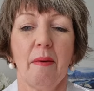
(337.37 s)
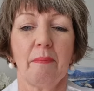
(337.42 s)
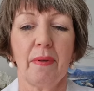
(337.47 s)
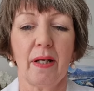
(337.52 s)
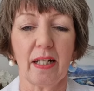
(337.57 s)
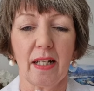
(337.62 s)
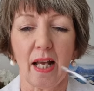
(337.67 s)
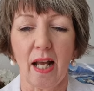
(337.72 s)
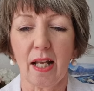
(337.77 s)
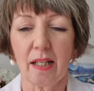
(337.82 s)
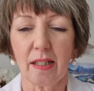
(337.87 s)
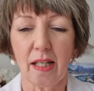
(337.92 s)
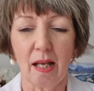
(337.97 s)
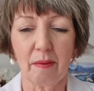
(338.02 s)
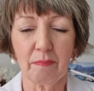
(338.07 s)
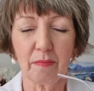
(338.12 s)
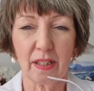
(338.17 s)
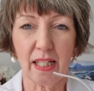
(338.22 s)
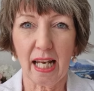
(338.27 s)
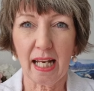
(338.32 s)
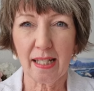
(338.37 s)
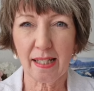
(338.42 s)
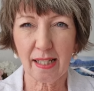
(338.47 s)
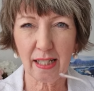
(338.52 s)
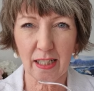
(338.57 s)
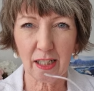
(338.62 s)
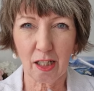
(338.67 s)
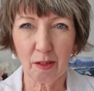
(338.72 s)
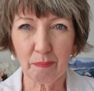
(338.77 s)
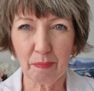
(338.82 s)
But I'm
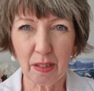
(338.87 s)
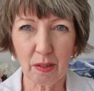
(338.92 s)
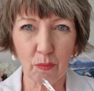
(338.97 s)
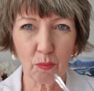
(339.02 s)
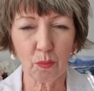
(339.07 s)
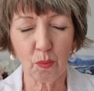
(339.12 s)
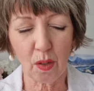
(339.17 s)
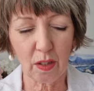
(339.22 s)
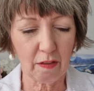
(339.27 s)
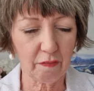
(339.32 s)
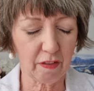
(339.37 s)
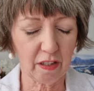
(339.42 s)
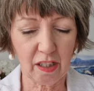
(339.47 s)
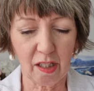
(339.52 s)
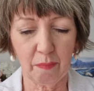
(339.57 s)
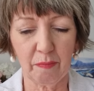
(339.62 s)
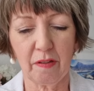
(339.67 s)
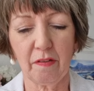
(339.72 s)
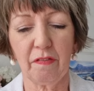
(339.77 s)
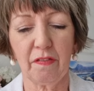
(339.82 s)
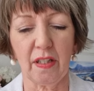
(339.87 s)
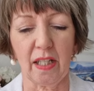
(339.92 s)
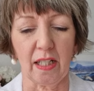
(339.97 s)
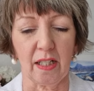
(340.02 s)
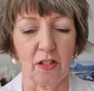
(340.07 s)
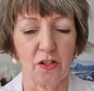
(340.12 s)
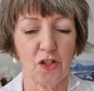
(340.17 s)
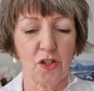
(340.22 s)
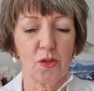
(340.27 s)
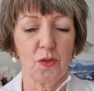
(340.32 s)
guessing it'll be one of a couple of
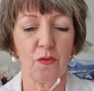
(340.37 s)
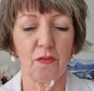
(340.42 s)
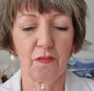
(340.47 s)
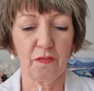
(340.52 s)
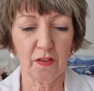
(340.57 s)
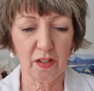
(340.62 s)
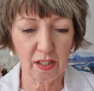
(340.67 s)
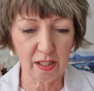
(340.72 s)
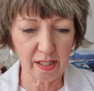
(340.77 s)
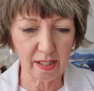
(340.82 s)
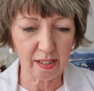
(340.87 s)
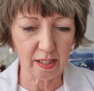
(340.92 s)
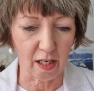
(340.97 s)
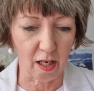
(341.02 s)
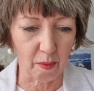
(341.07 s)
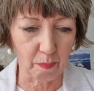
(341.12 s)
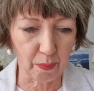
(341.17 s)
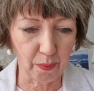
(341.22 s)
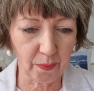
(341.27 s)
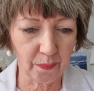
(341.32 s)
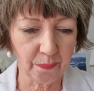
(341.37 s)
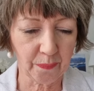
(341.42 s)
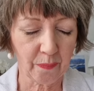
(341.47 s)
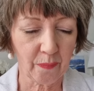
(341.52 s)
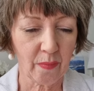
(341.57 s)
things. So first up,